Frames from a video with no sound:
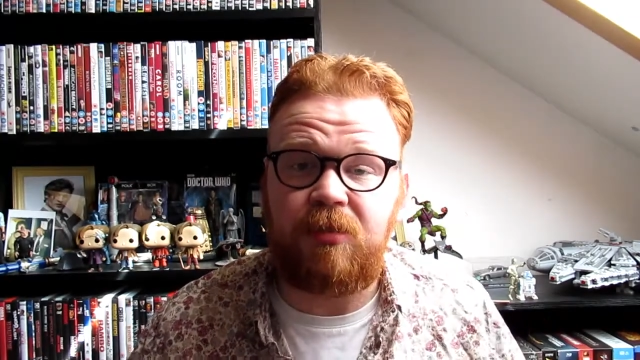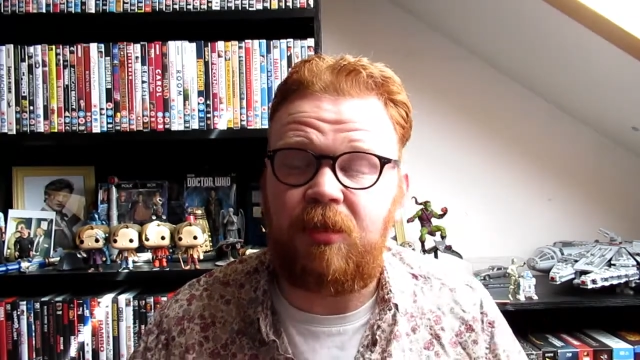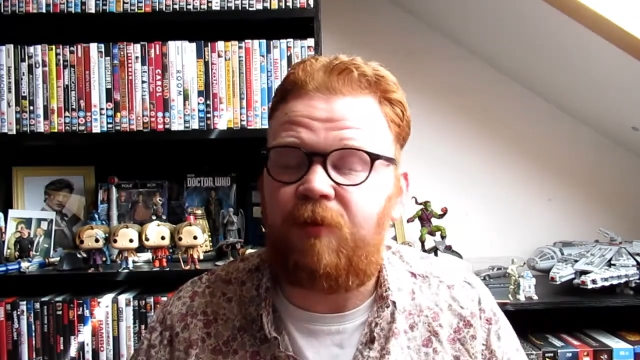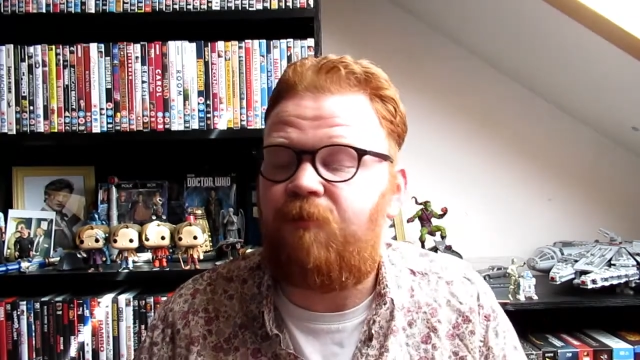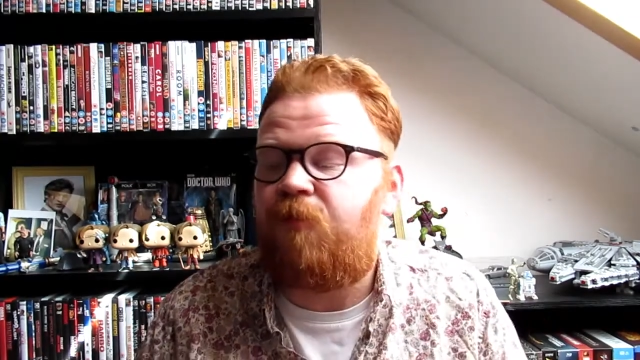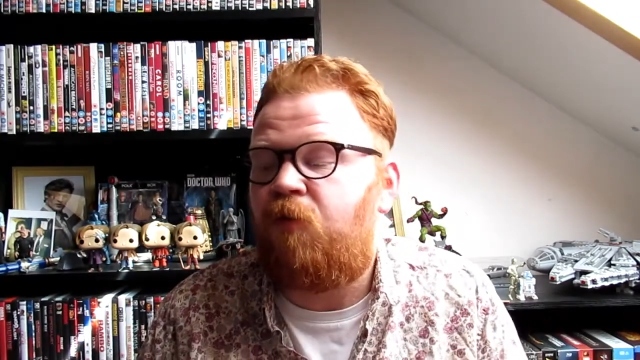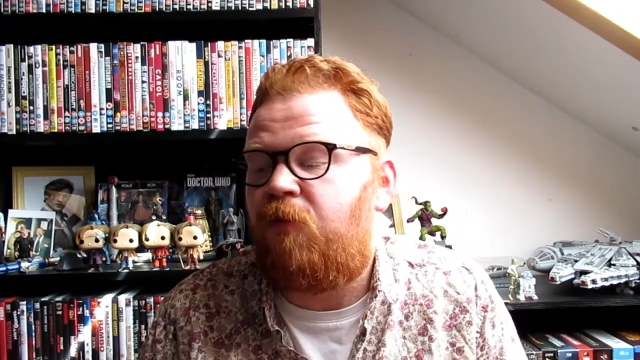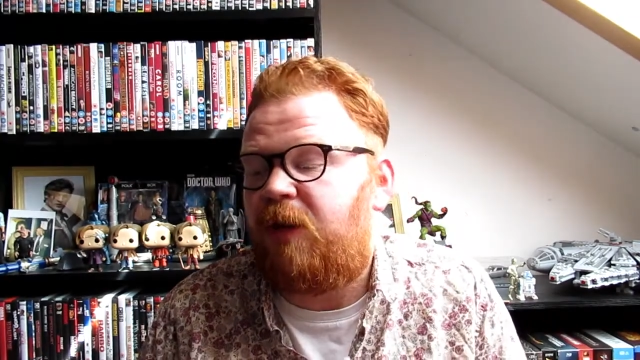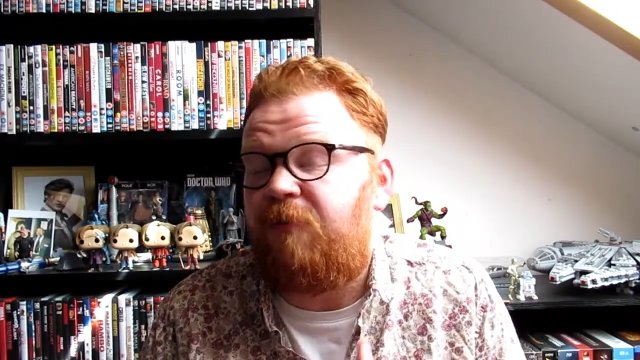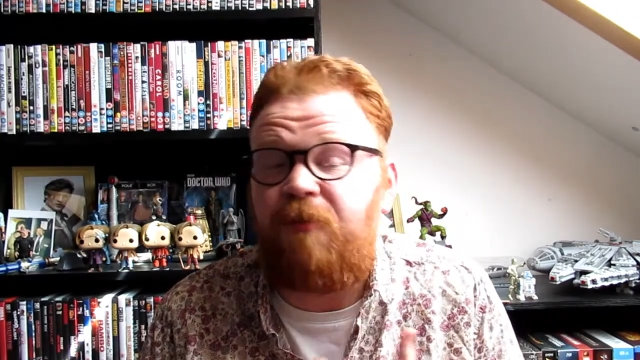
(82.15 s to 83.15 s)
They feel
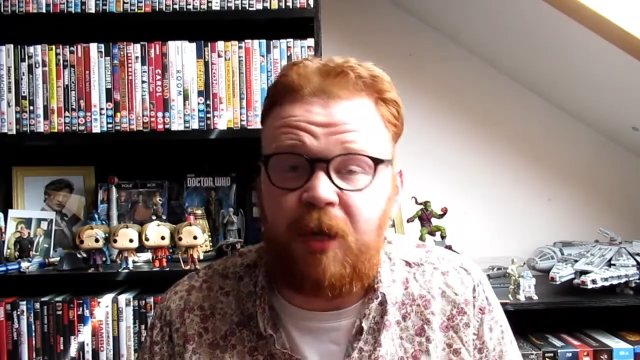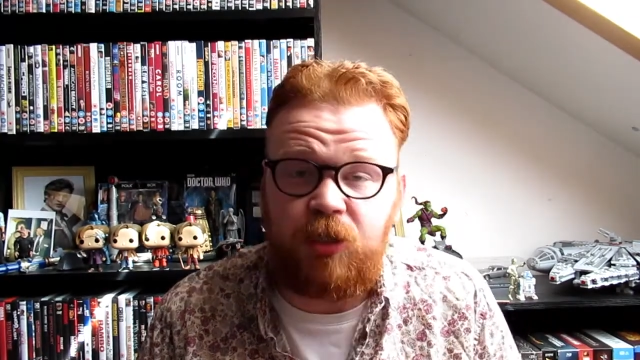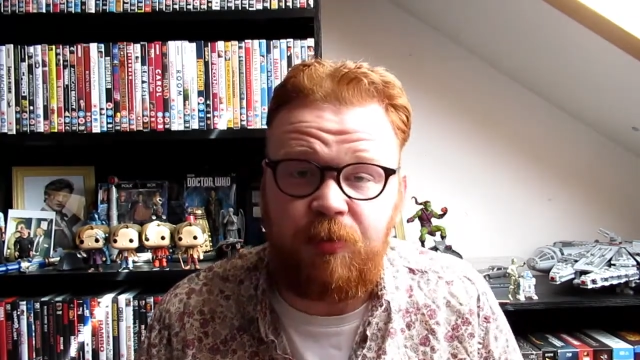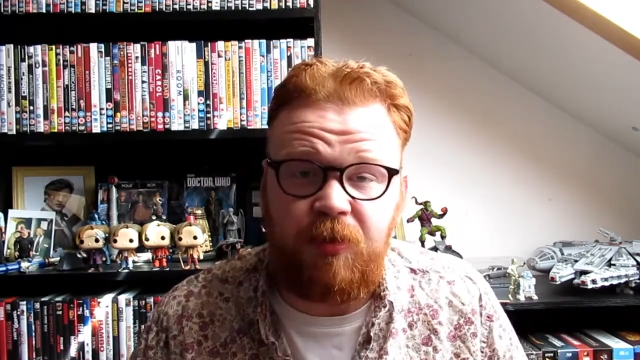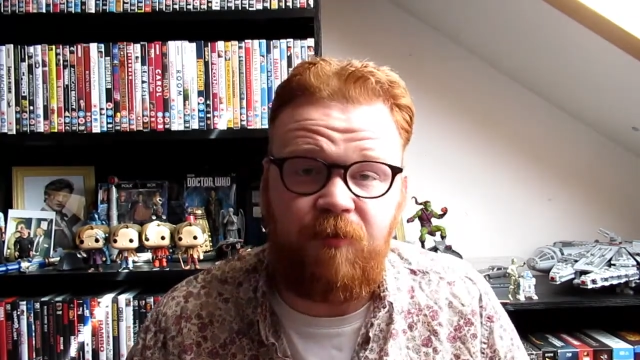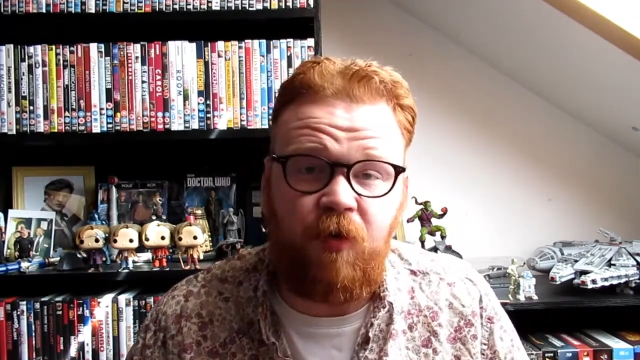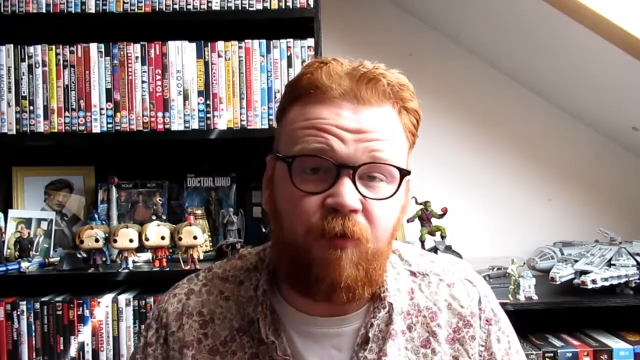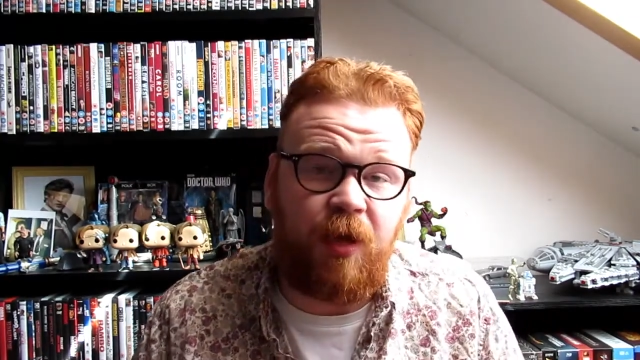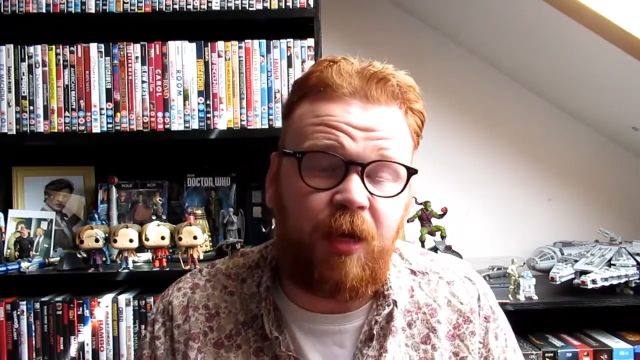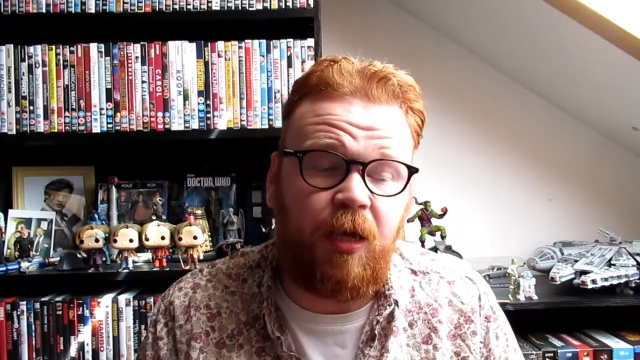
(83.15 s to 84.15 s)
very fresh to me, they feel
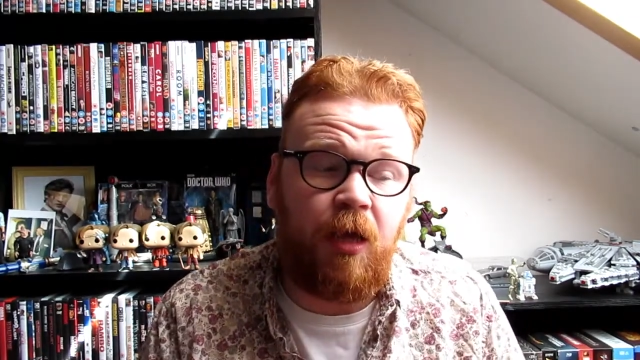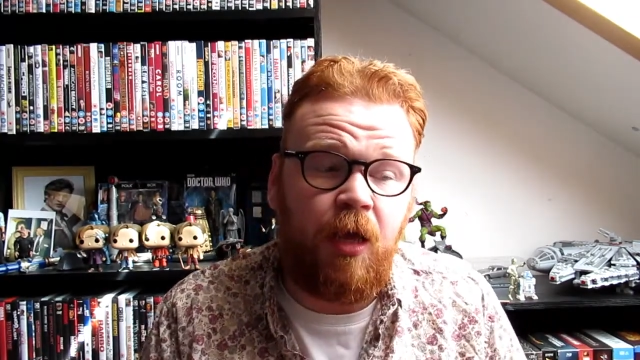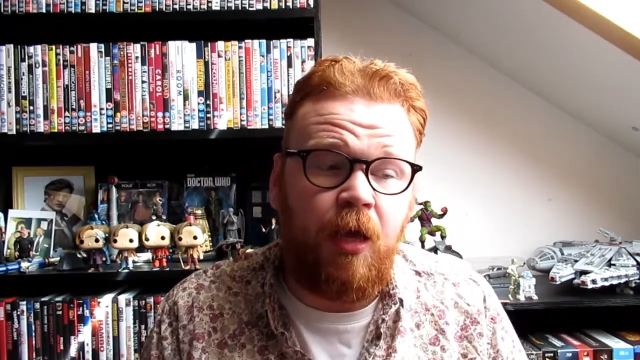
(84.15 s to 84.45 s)
very